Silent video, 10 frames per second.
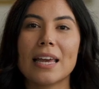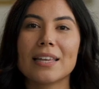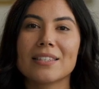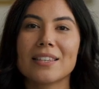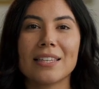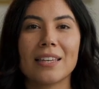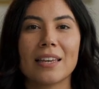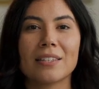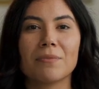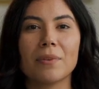
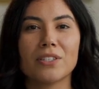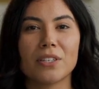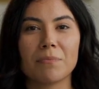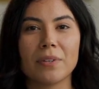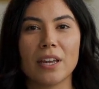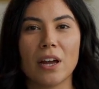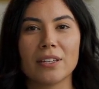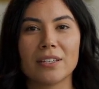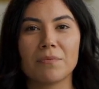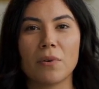extending its mission
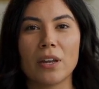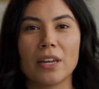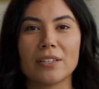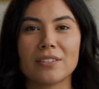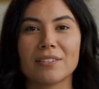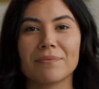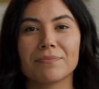beyond its products.